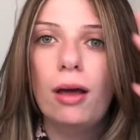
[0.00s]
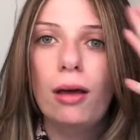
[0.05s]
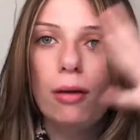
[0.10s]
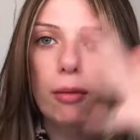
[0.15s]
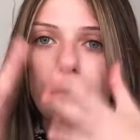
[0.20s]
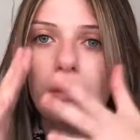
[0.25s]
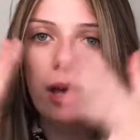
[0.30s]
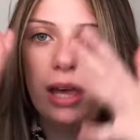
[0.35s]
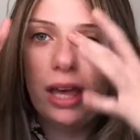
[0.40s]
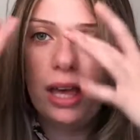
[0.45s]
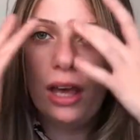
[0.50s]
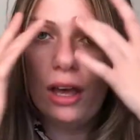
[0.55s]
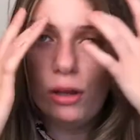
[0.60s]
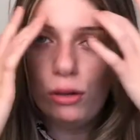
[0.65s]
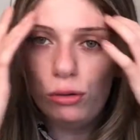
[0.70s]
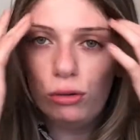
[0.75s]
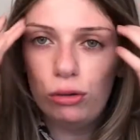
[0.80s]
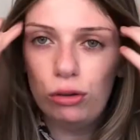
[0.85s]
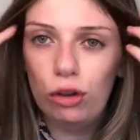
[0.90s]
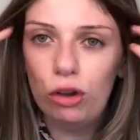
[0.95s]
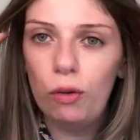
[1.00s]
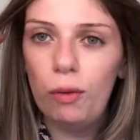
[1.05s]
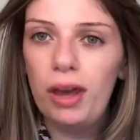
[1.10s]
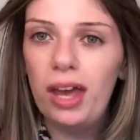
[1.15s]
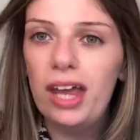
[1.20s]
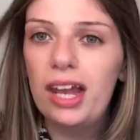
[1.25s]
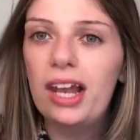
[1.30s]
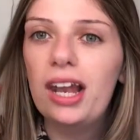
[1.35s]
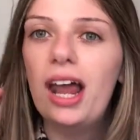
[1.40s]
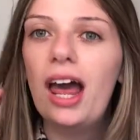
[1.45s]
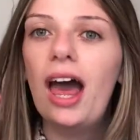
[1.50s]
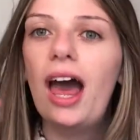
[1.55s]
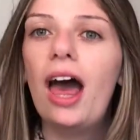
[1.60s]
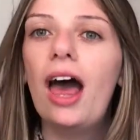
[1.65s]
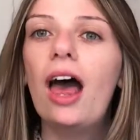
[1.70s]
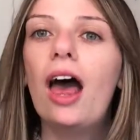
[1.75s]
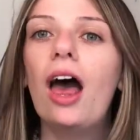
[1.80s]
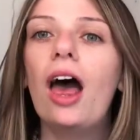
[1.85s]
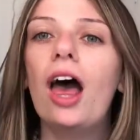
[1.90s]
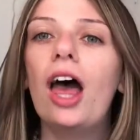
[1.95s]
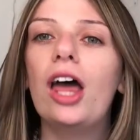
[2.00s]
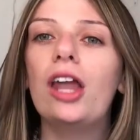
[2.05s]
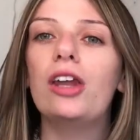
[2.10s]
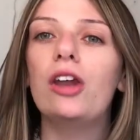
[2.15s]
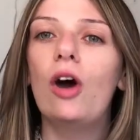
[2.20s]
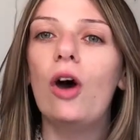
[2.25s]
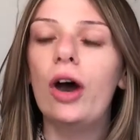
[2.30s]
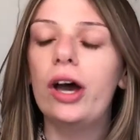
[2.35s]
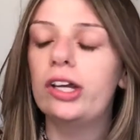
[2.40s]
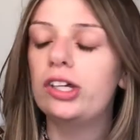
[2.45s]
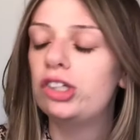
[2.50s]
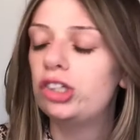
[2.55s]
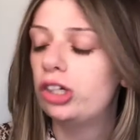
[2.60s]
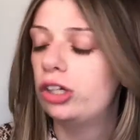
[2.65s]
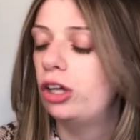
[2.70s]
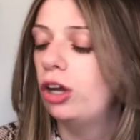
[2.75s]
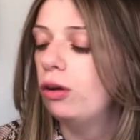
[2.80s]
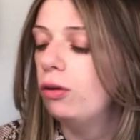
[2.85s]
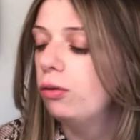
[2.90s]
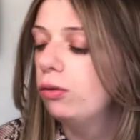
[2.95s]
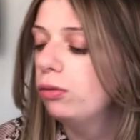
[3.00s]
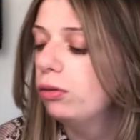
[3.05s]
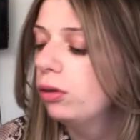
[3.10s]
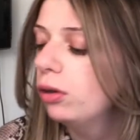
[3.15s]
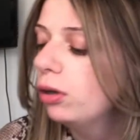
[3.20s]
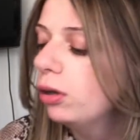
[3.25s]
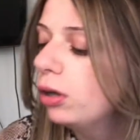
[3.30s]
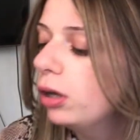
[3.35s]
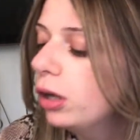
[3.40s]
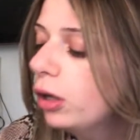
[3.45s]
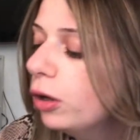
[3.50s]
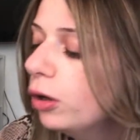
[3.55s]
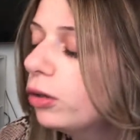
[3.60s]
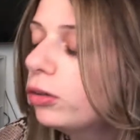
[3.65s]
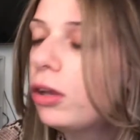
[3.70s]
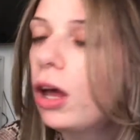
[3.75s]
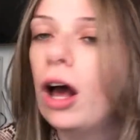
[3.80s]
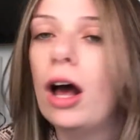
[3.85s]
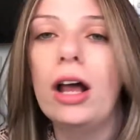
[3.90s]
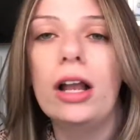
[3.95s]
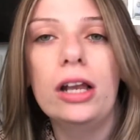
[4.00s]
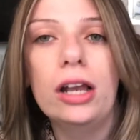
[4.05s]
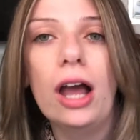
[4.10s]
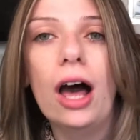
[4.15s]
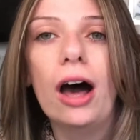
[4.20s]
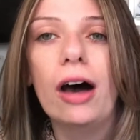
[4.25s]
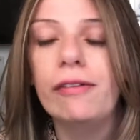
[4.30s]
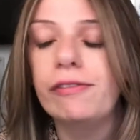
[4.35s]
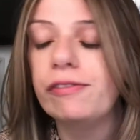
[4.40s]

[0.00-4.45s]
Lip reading: me doing an eyeshadow look that I love